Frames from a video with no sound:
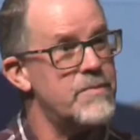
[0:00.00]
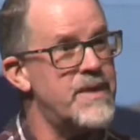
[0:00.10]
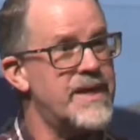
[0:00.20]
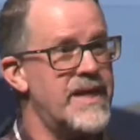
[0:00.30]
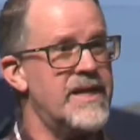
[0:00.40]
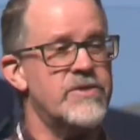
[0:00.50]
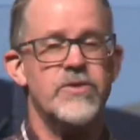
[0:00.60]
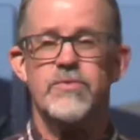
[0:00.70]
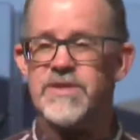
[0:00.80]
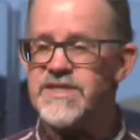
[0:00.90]
begin
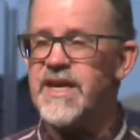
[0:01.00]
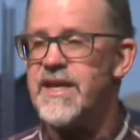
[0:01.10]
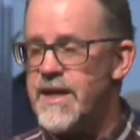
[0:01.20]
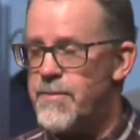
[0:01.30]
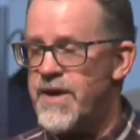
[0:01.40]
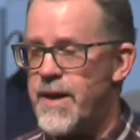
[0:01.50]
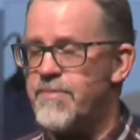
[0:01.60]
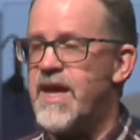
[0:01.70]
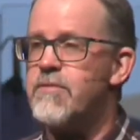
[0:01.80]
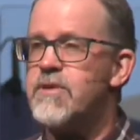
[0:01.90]
to resent Abraham.
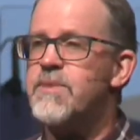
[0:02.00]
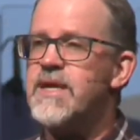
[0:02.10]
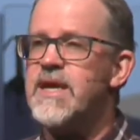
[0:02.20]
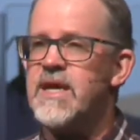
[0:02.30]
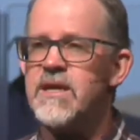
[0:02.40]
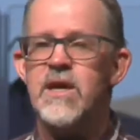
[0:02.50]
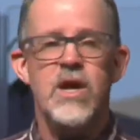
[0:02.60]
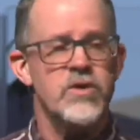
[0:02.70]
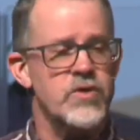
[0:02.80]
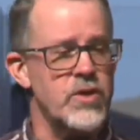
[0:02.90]
They would begin
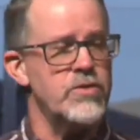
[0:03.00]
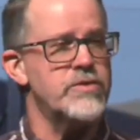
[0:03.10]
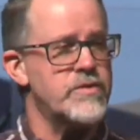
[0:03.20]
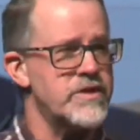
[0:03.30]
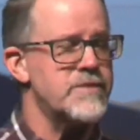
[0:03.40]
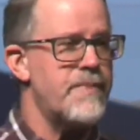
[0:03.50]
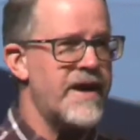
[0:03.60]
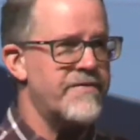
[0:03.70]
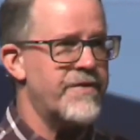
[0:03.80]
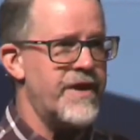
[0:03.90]
to lose
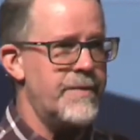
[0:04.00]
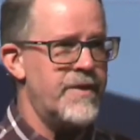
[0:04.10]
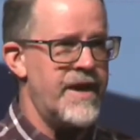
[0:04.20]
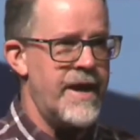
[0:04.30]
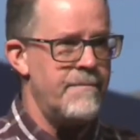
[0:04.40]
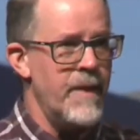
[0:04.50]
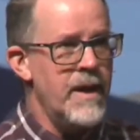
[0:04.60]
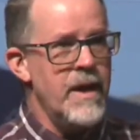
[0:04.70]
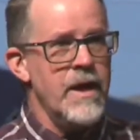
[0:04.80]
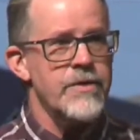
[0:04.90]
respect for Abraham.
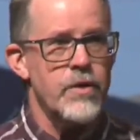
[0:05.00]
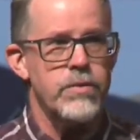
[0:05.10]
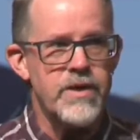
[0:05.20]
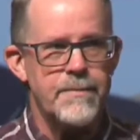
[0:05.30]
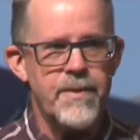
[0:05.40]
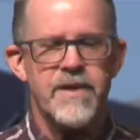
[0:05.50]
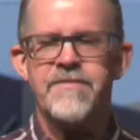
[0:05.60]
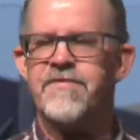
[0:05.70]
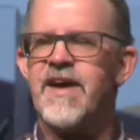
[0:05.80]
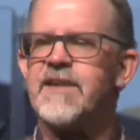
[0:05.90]
The ripple
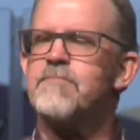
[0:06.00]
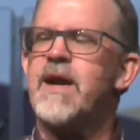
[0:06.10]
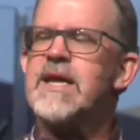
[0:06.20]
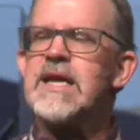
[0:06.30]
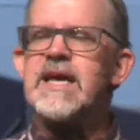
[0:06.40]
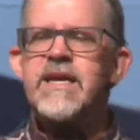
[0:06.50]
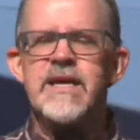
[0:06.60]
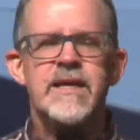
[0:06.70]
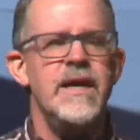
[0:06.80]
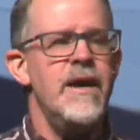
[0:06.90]
effect by
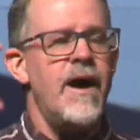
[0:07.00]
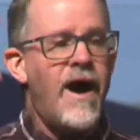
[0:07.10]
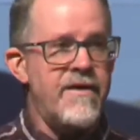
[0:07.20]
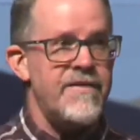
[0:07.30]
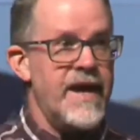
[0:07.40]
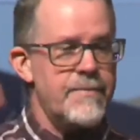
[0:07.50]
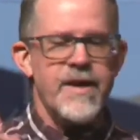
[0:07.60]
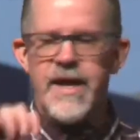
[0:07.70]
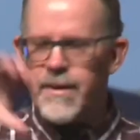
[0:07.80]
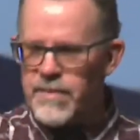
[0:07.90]
of
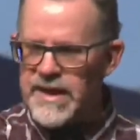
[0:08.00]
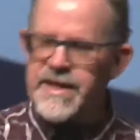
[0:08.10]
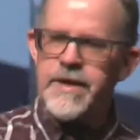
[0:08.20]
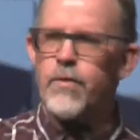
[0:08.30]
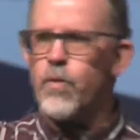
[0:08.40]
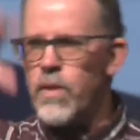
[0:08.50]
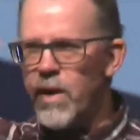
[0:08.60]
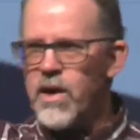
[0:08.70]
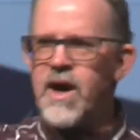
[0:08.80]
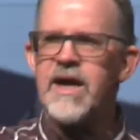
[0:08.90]
Abraham letting
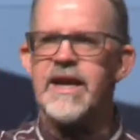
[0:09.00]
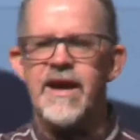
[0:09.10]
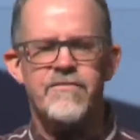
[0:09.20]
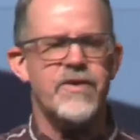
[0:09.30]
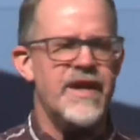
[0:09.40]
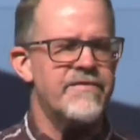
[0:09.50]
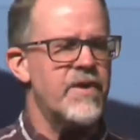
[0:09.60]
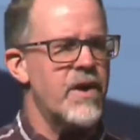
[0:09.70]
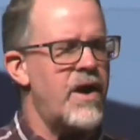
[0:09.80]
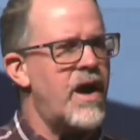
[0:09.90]
Lot have
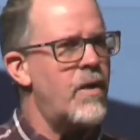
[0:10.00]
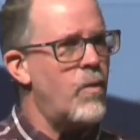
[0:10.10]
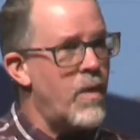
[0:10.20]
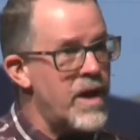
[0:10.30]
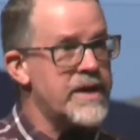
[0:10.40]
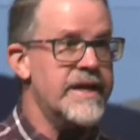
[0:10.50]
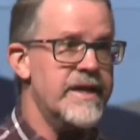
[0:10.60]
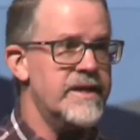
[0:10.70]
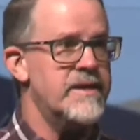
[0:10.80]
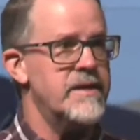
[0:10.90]
whatever Lot
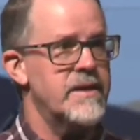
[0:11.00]
wanted